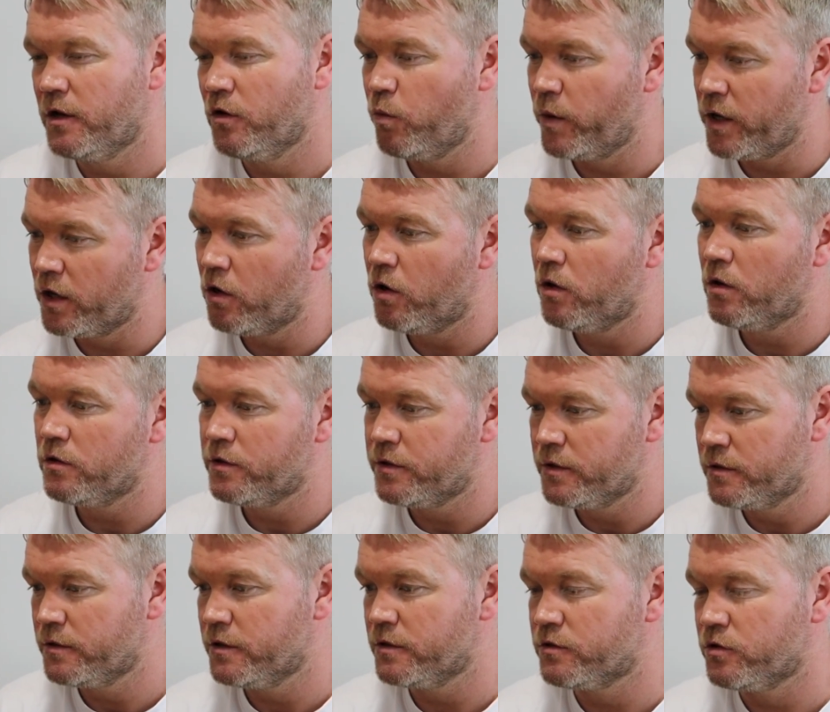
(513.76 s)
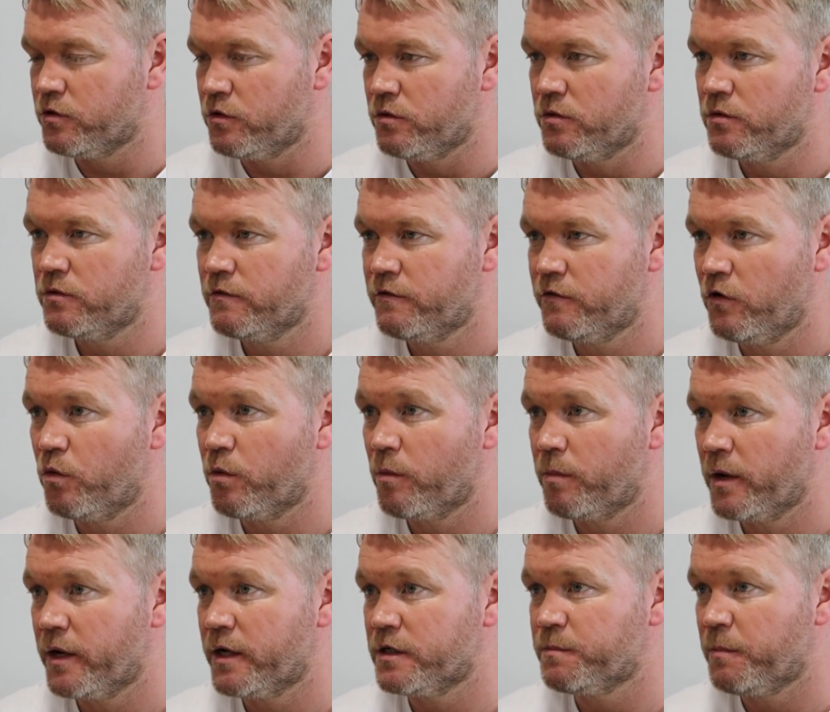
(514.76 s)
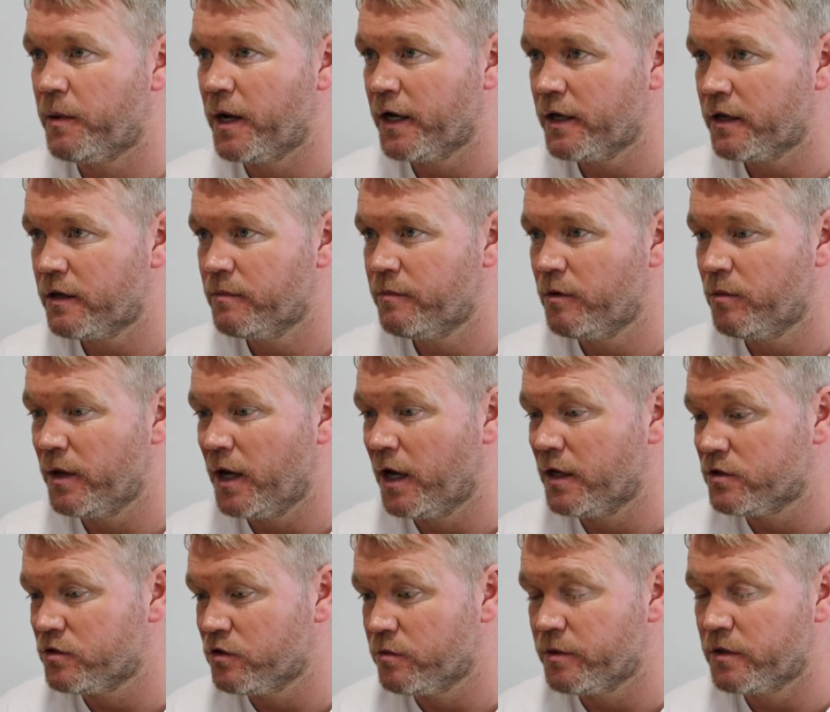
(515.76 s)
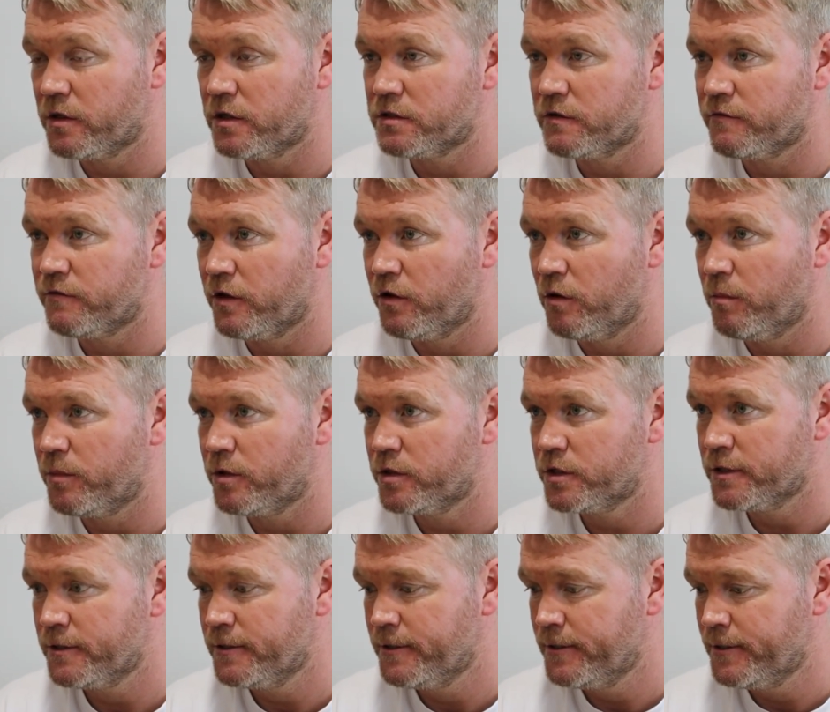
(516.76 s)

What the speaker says: I know we called the two forward players back, but we had to because of the numbers.